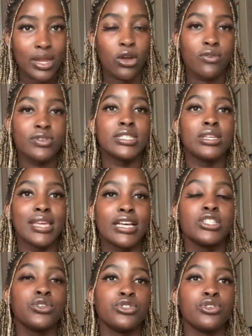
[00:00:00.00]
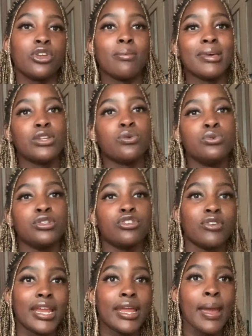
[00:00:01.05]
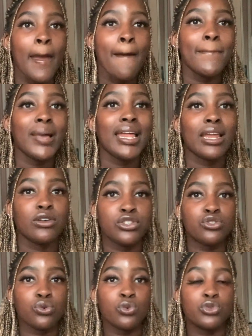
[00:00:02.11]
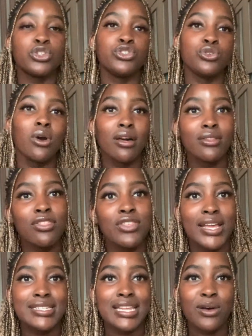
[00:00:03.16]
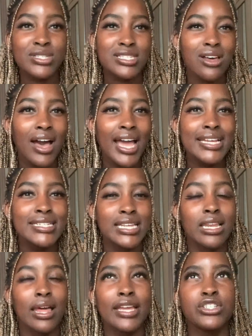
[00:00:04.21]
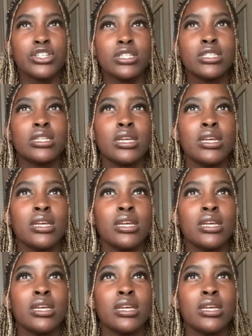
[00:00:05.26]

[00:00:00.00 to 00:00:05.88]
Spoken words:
Like obviously, yes, you're doing a medical degree, but it allows you to also do other things outside and like just,